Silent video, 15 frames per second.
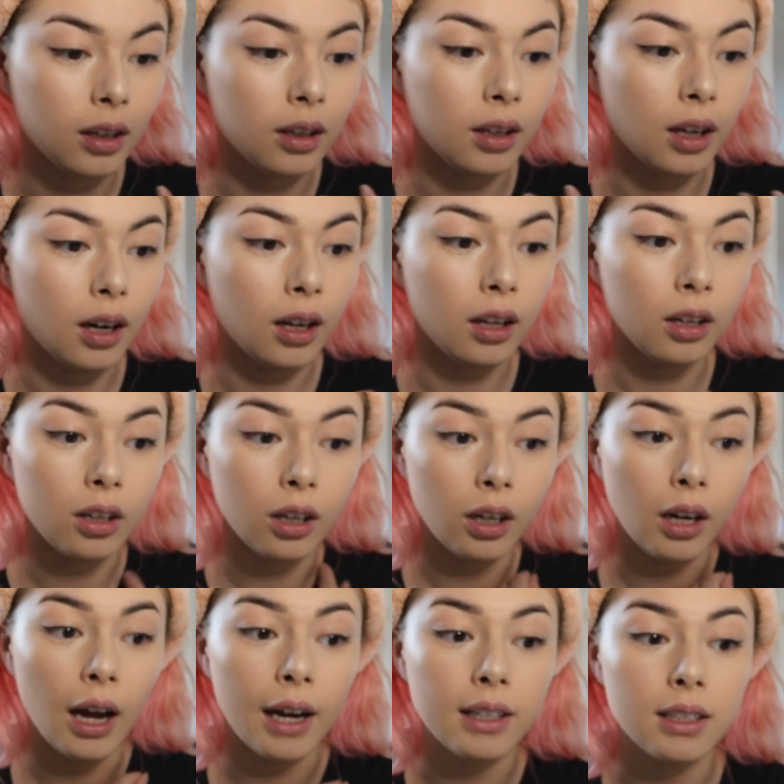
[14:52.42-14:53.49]
getting
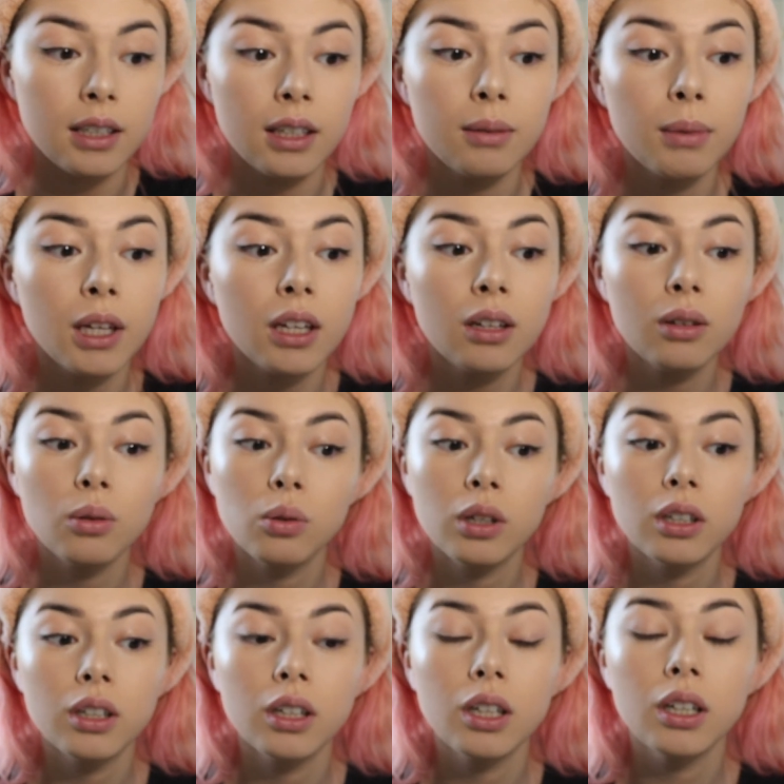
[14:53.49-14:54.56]
good. I did make an
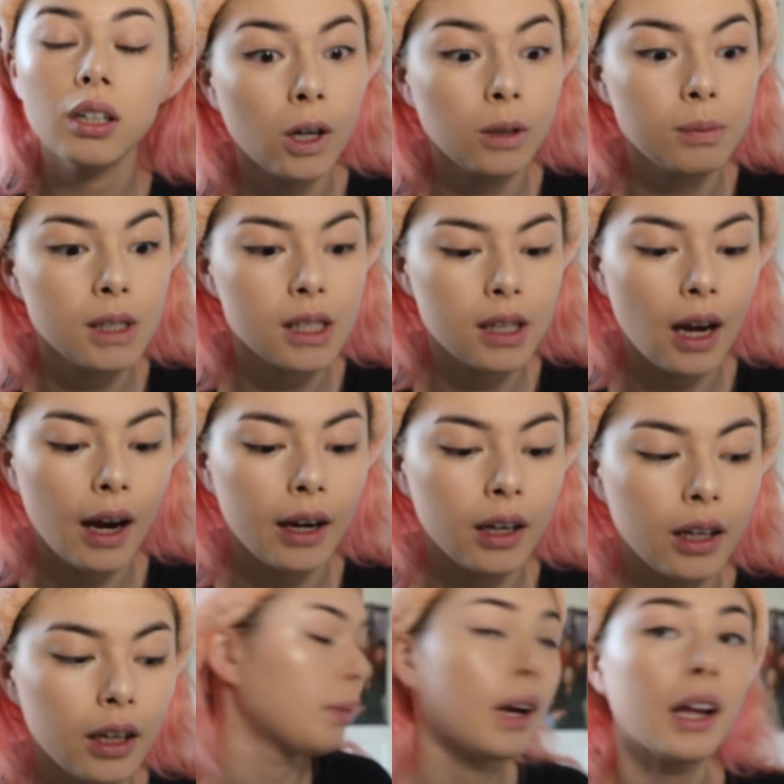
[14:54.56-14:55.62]
order on
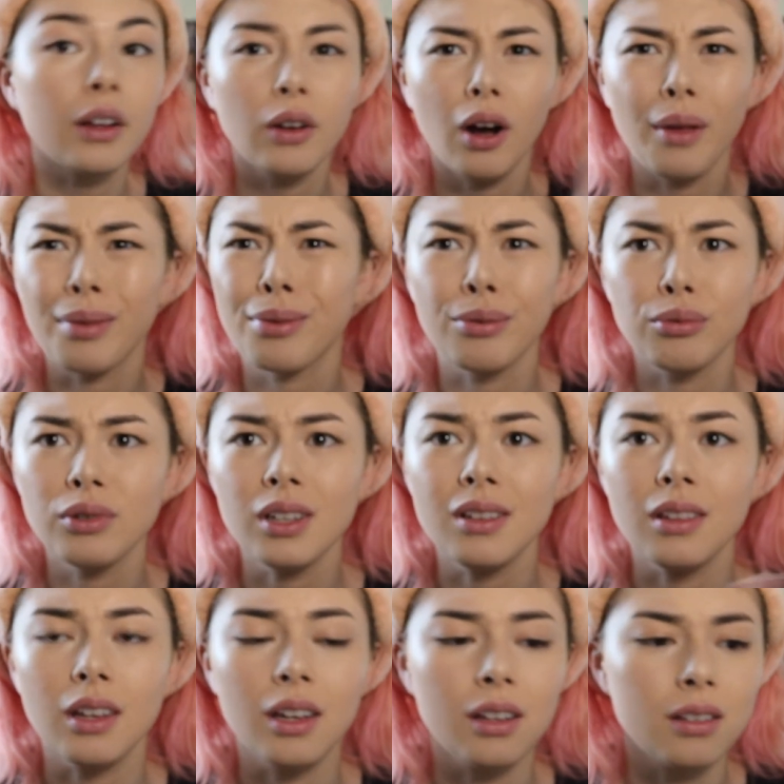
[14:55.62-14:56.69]
Misguided, but I got 3
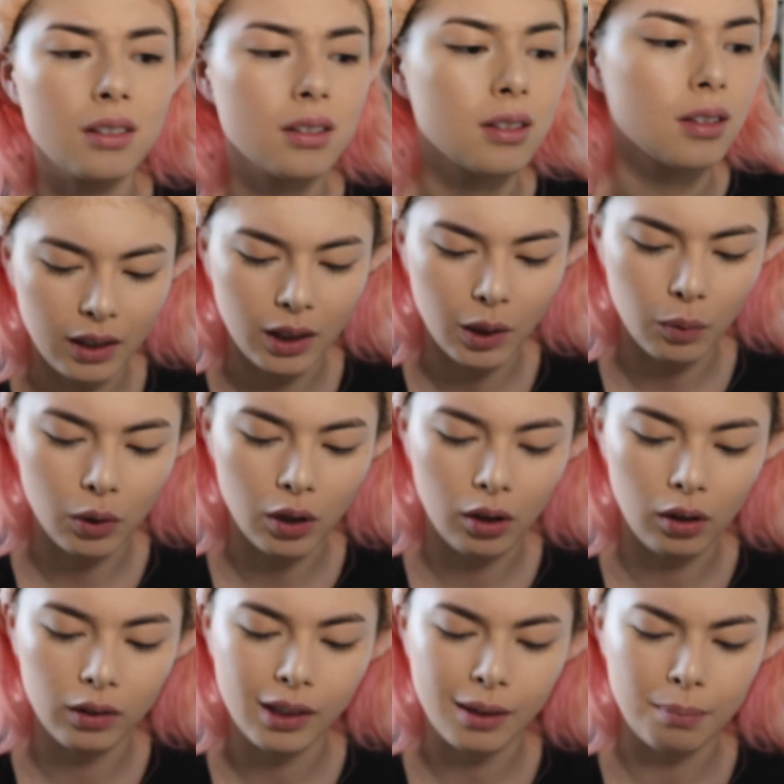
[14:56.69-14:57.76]
things and they were
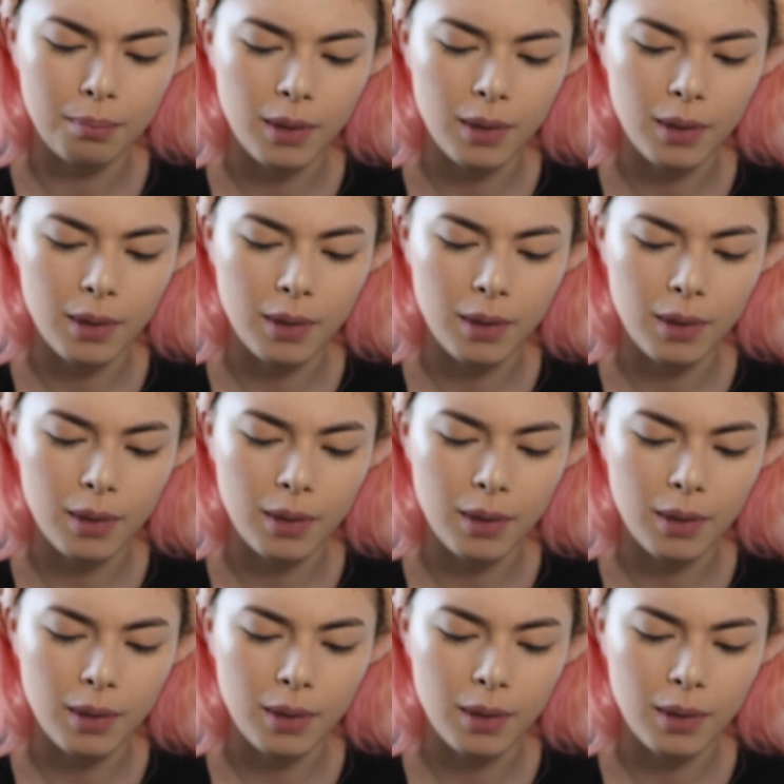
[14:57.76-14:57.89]
all like